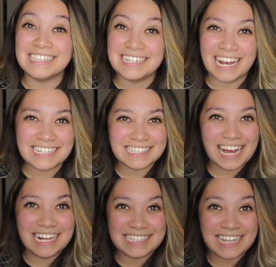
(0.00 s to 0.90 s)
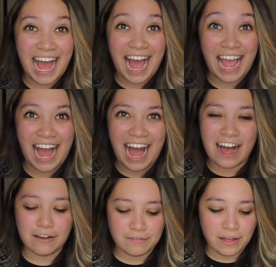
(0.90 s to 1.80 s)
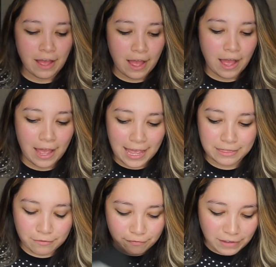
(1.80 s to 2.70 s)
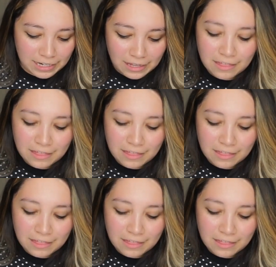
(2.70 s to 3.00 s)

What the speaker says: The next slide that I have, the funny